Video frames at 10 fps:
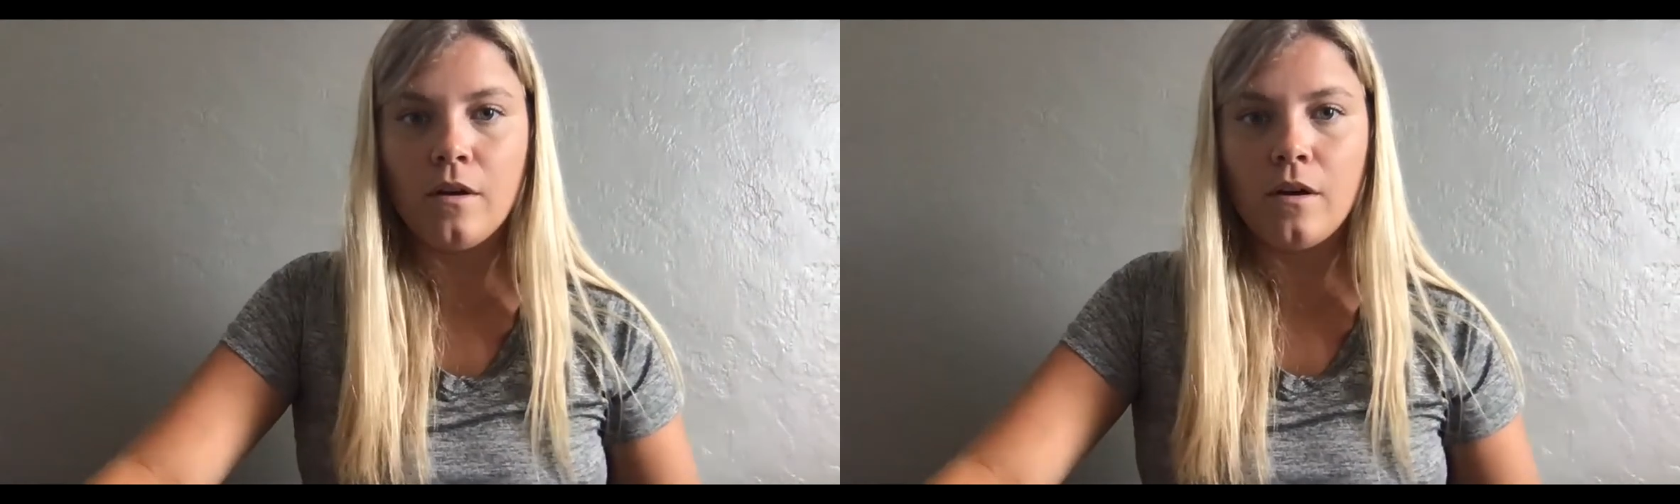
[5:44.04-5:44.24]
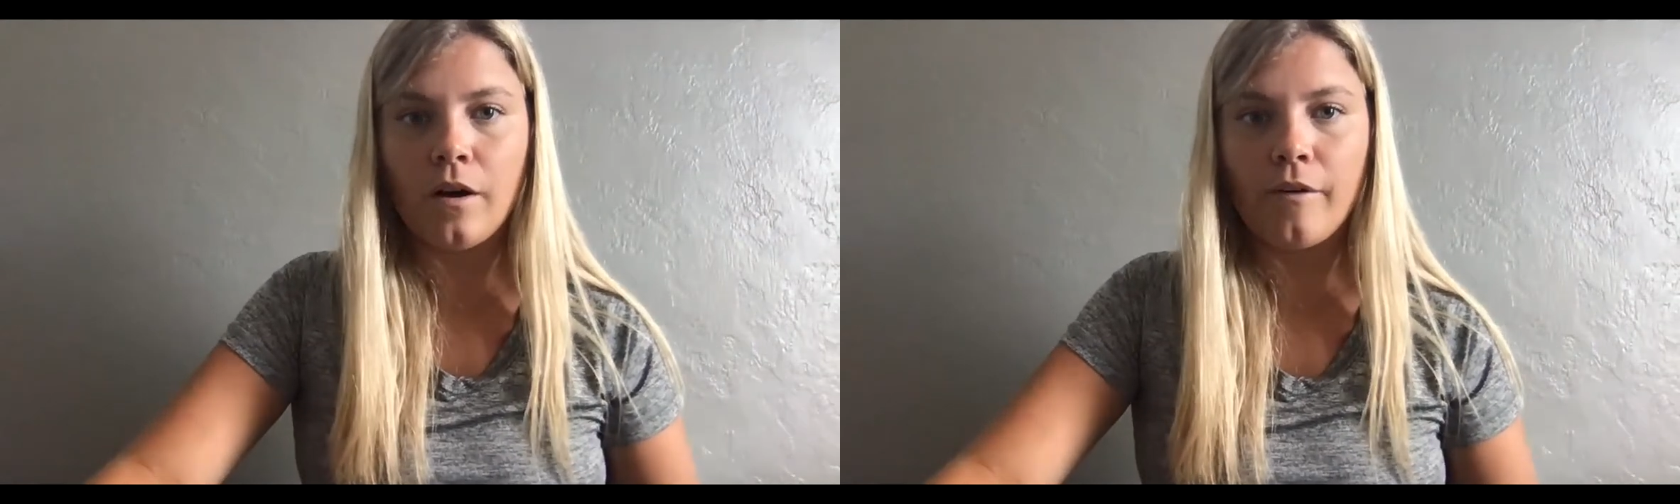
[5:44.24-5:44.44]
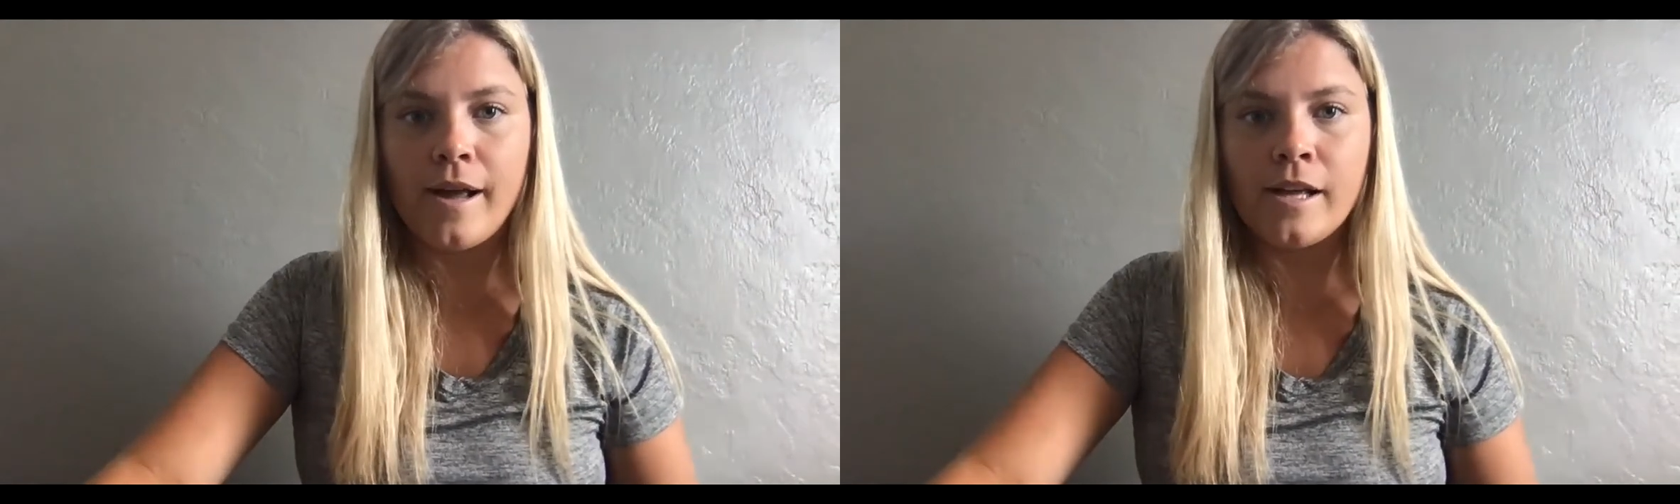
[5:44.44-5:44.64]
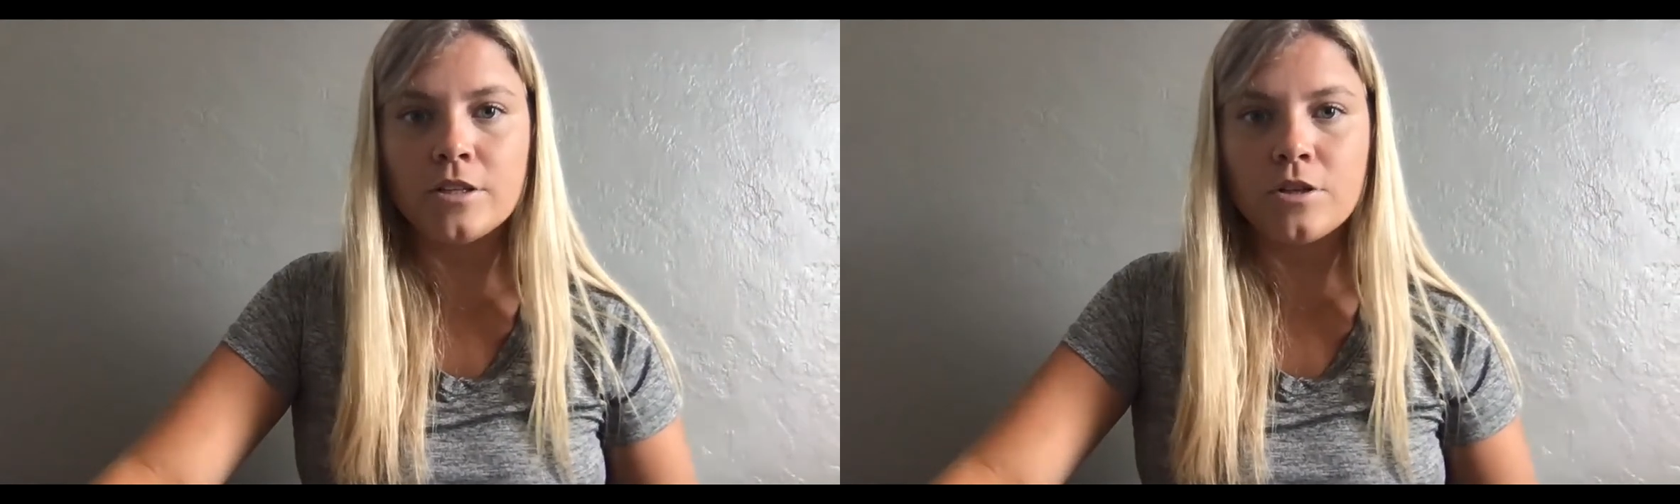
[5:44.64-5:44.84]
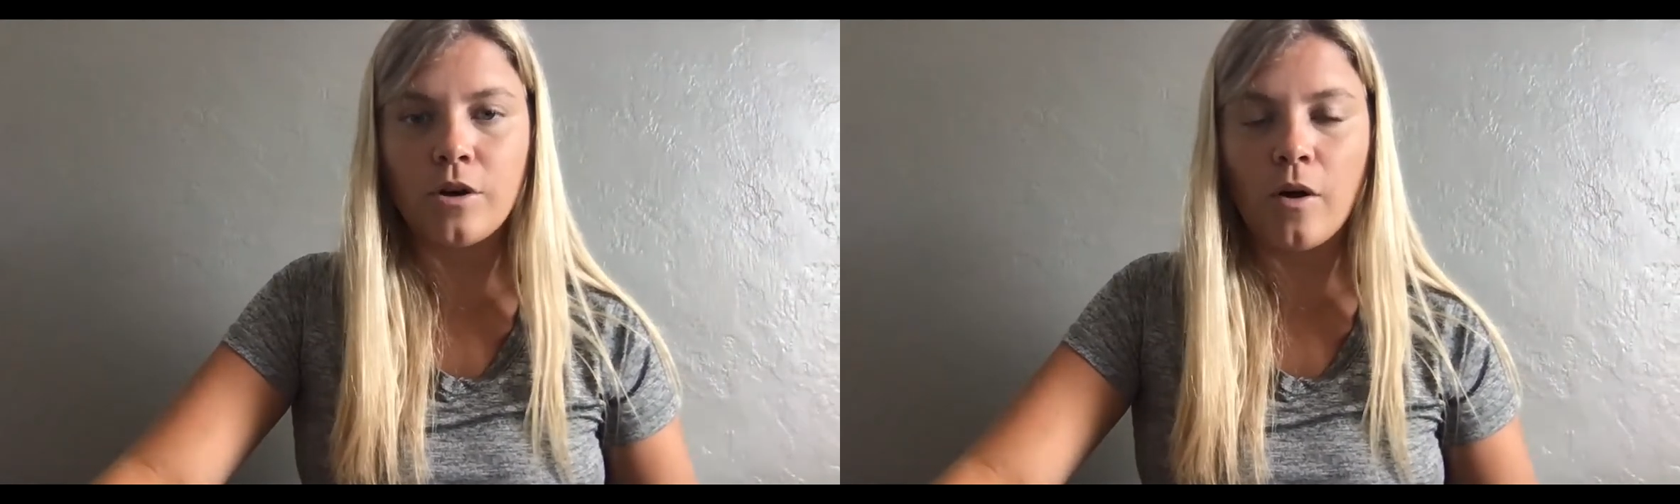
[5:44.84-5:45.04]
All right,
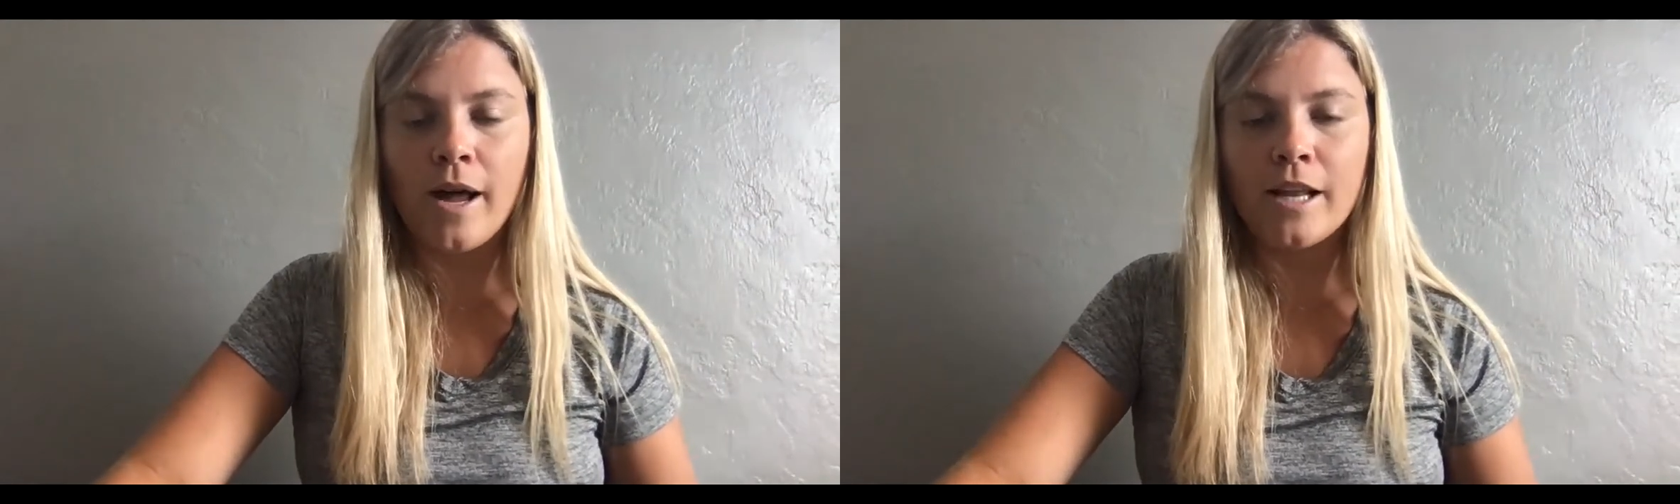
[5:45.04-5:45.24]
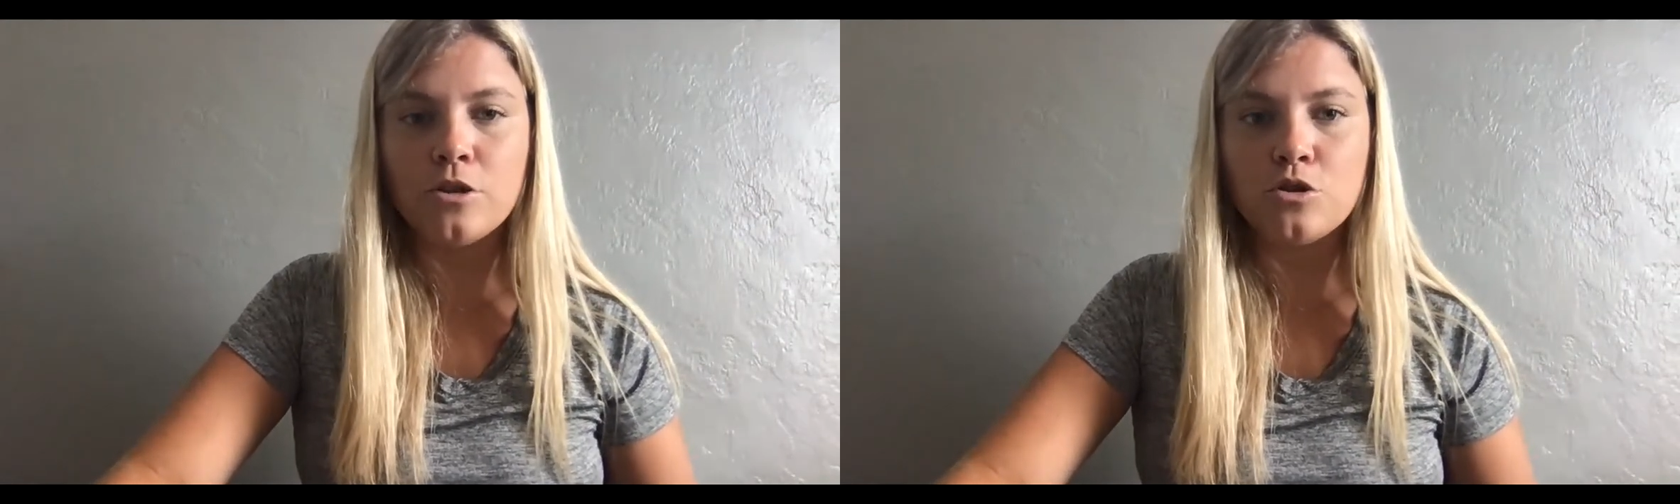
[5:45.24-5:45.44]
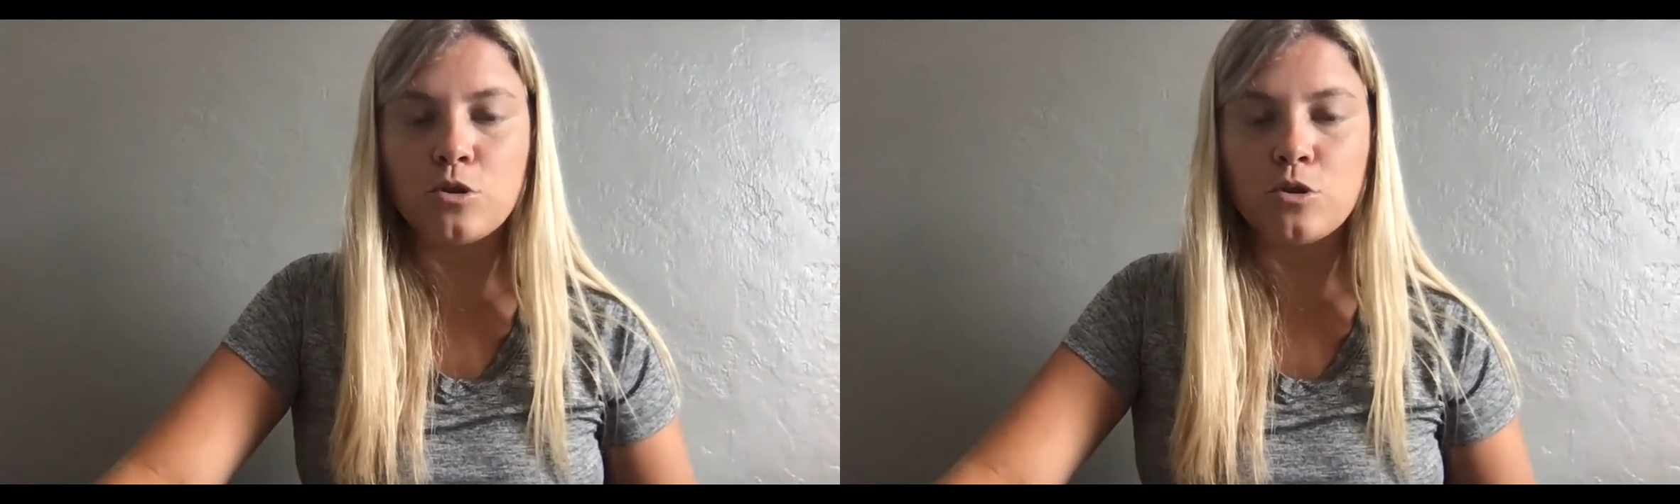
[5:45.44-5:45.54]
so go ahead and